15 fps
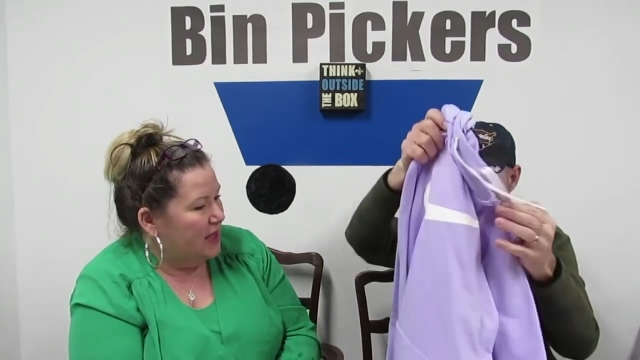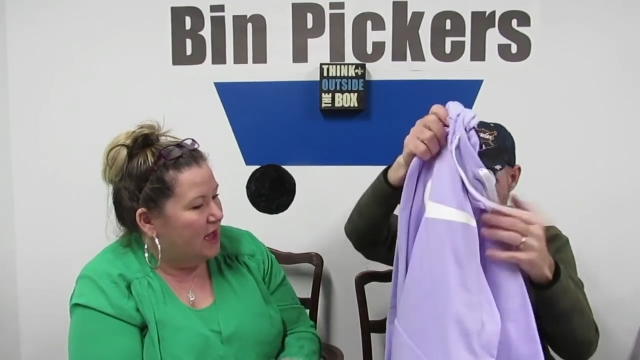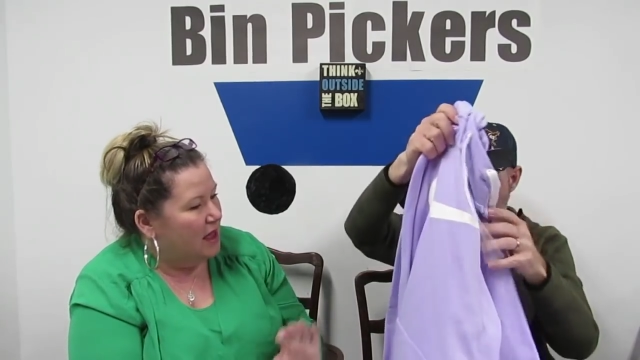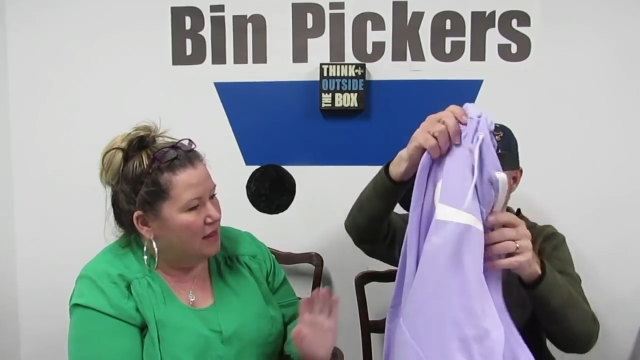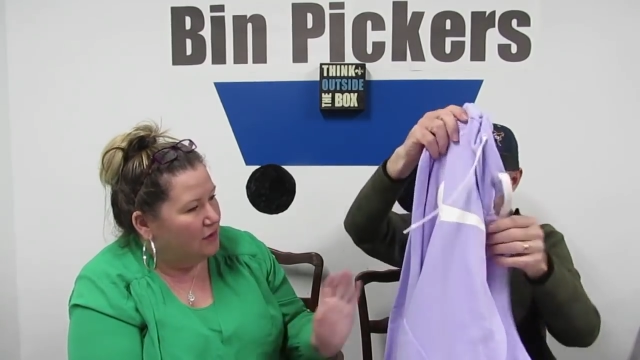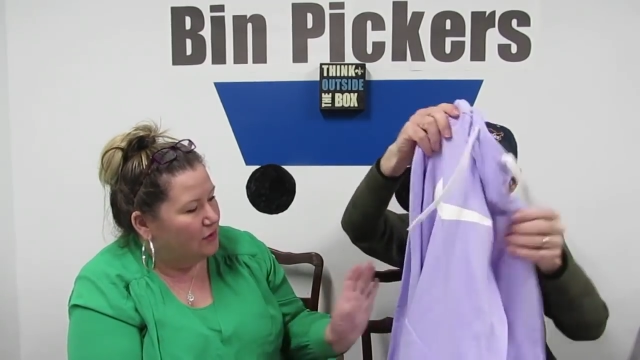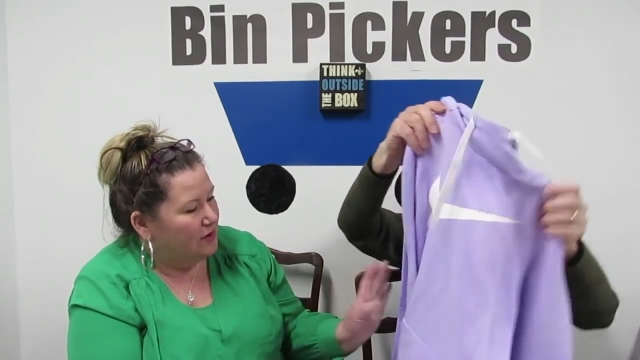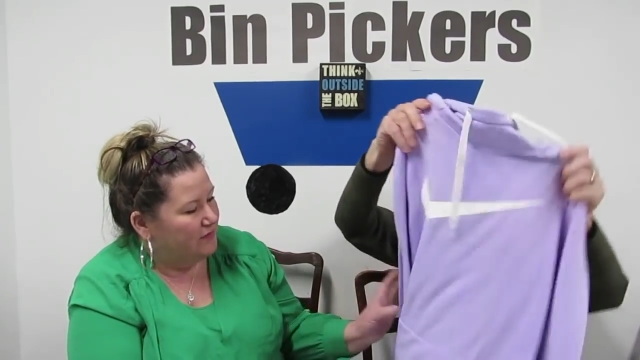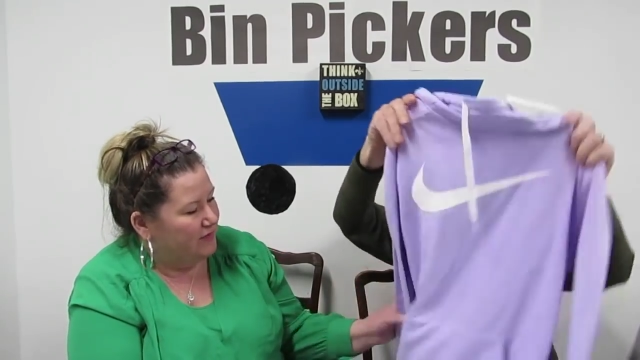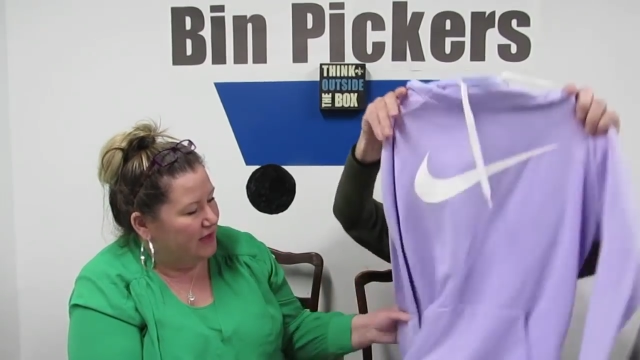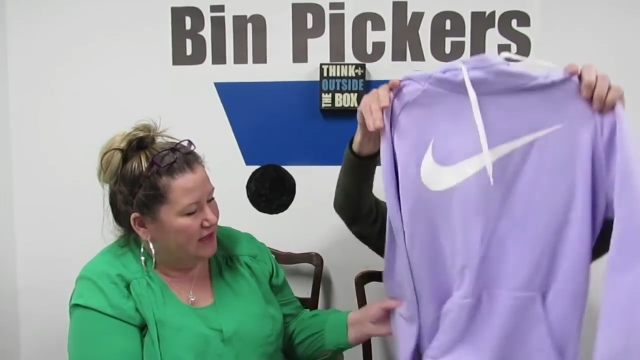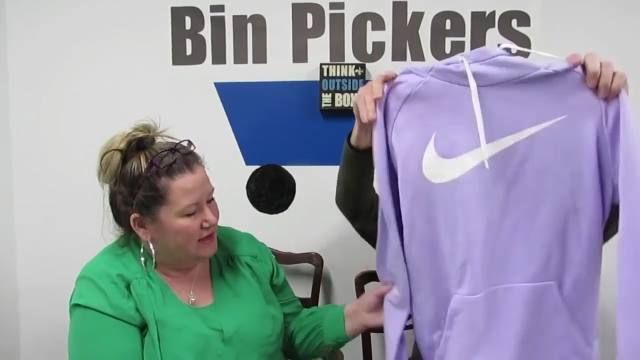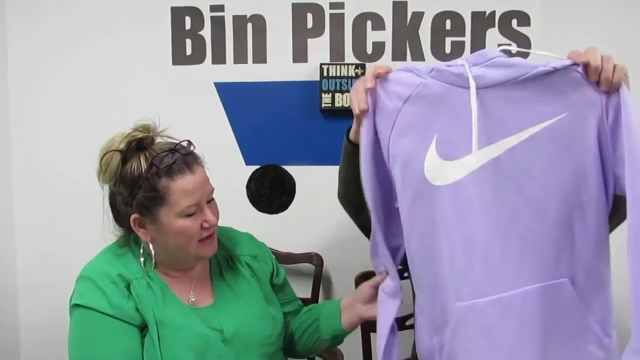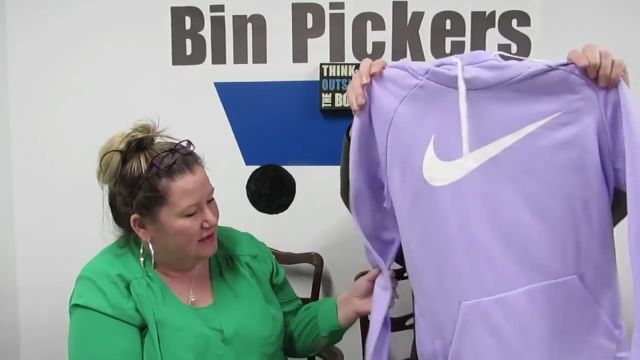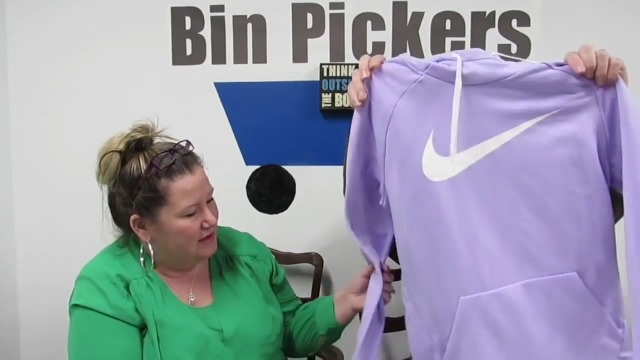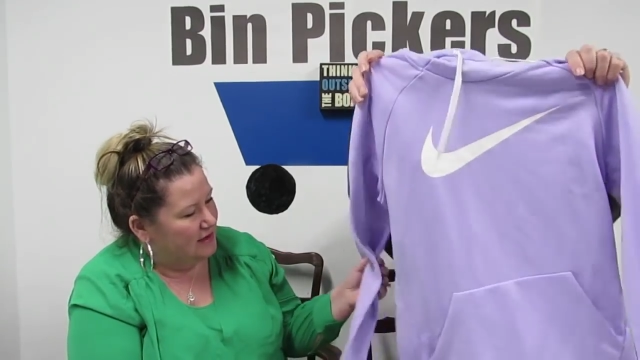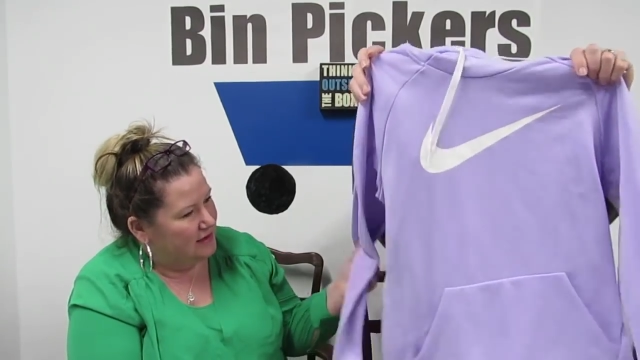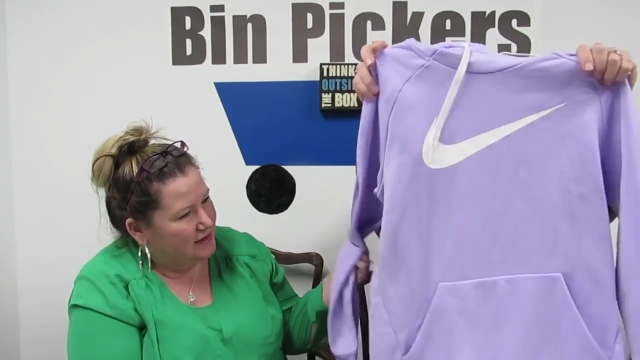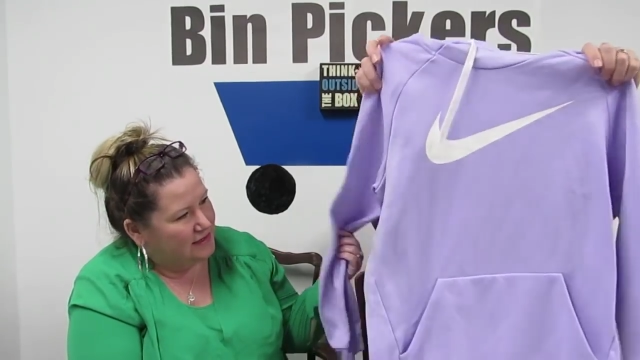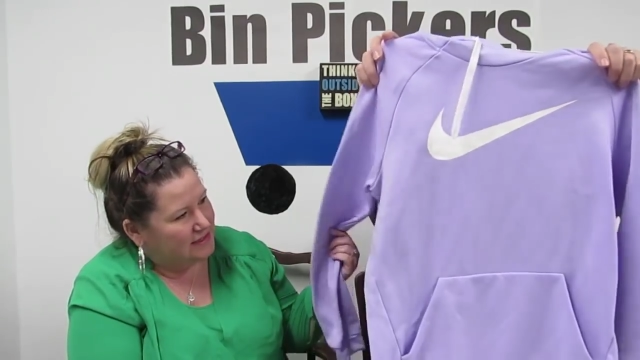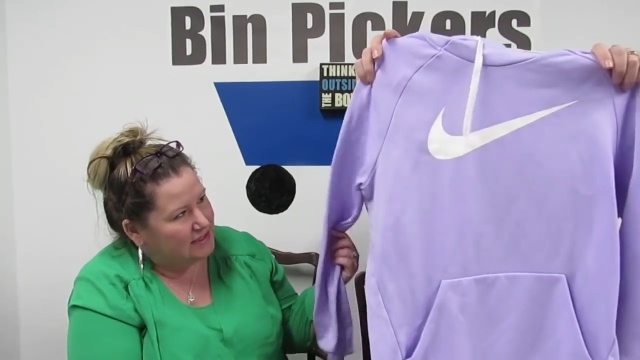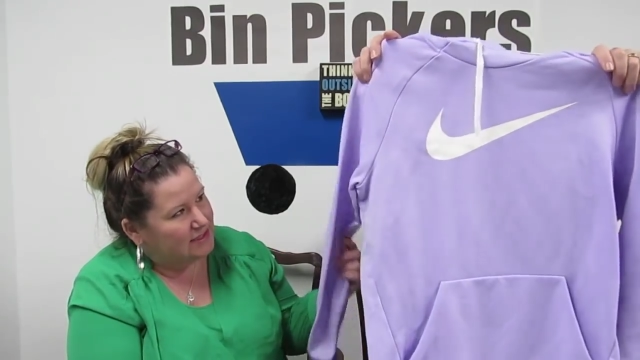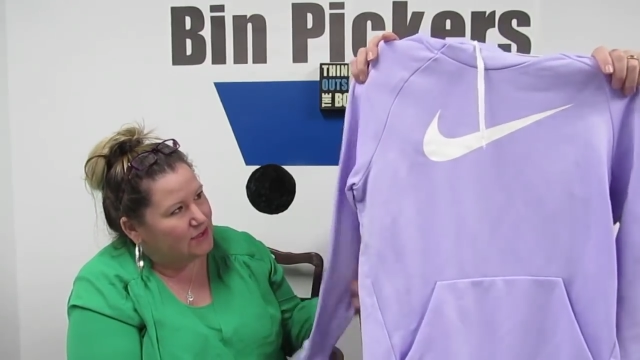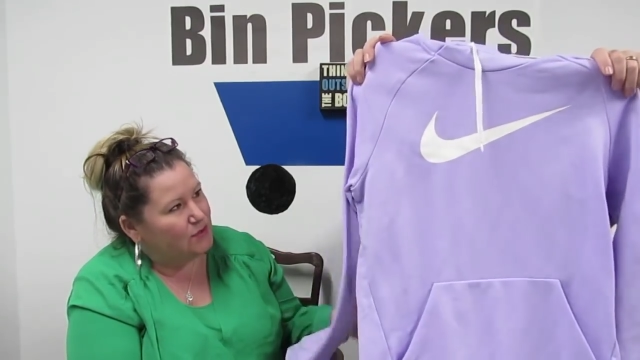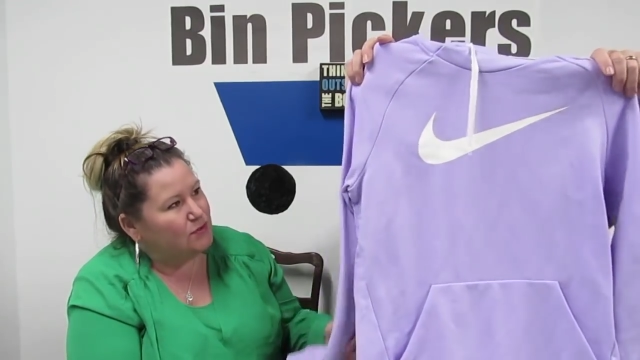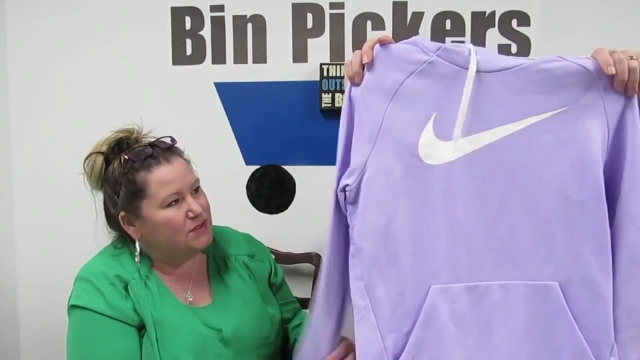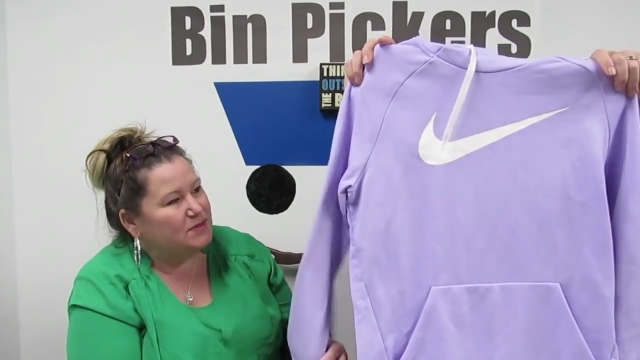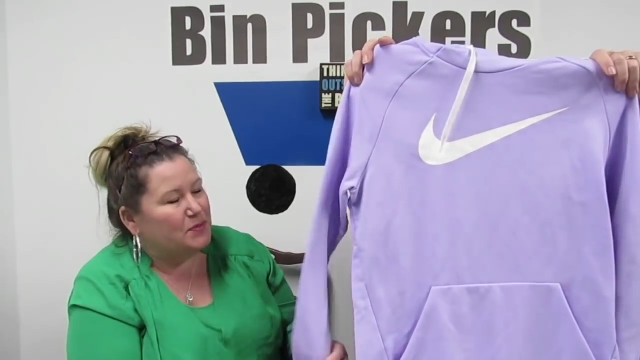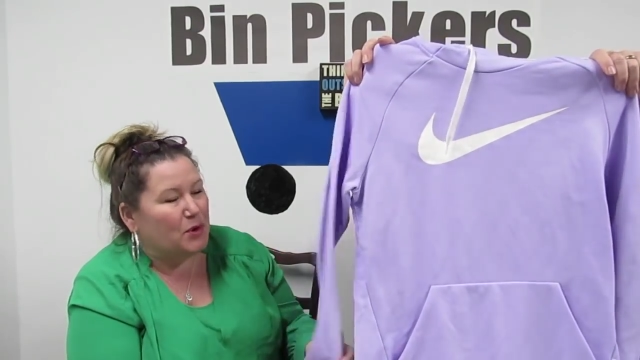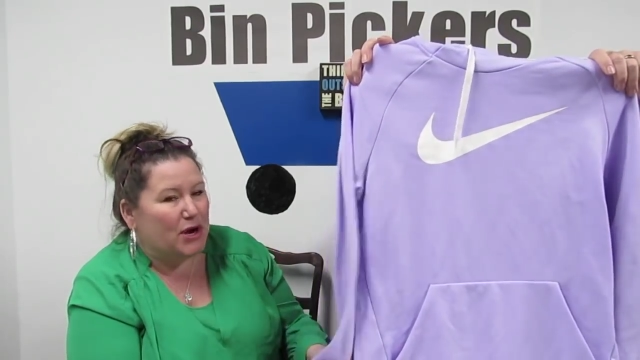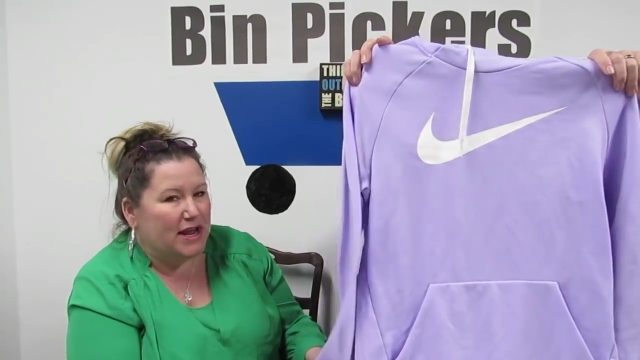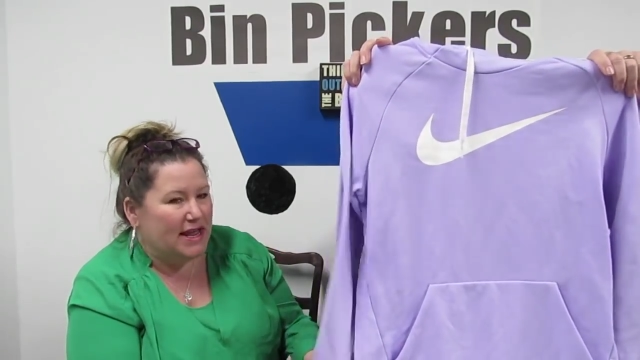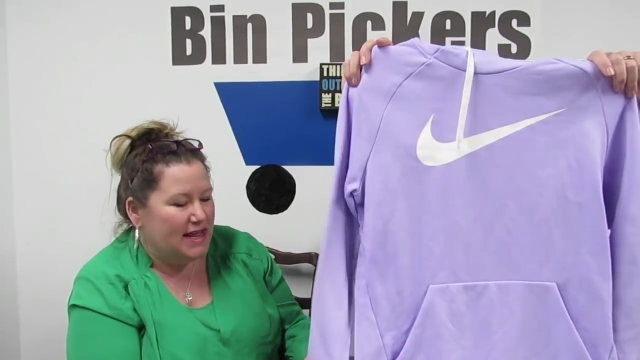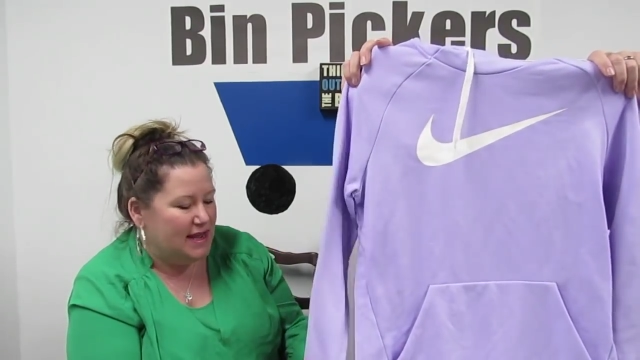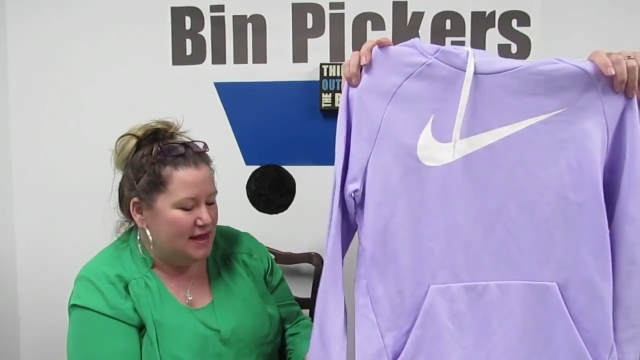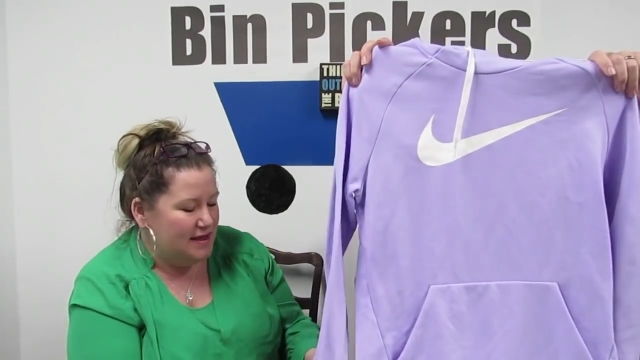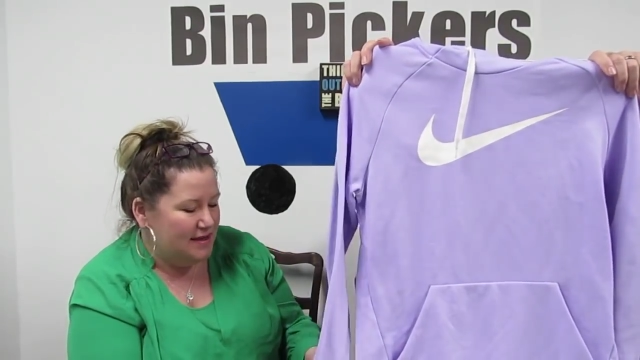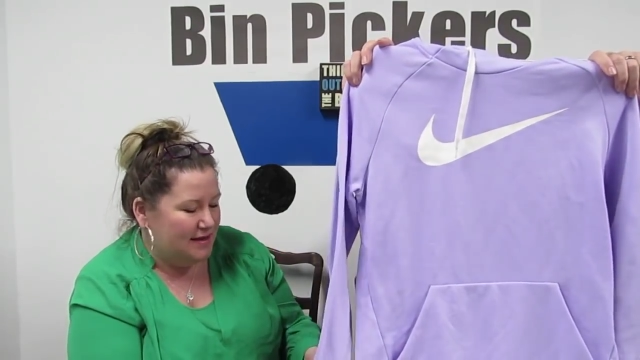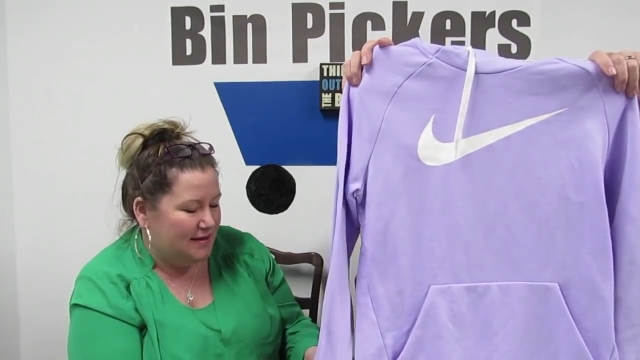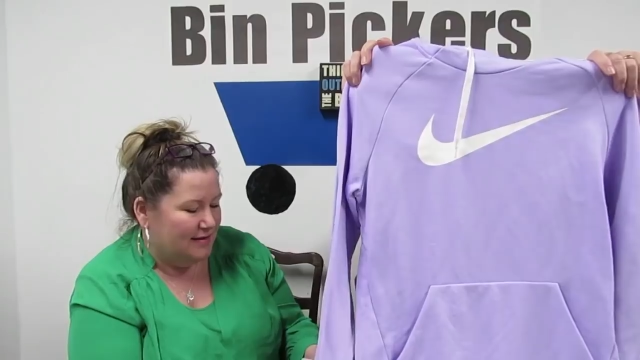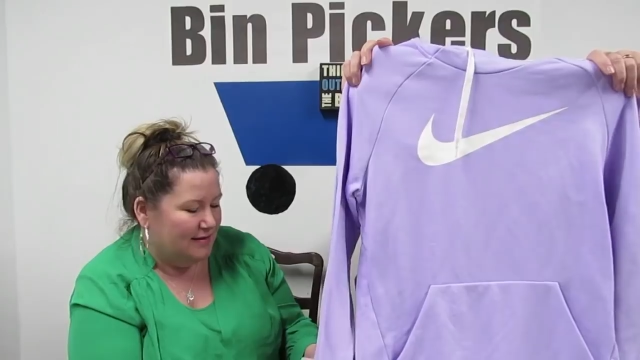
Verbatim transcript: color of it is so springy.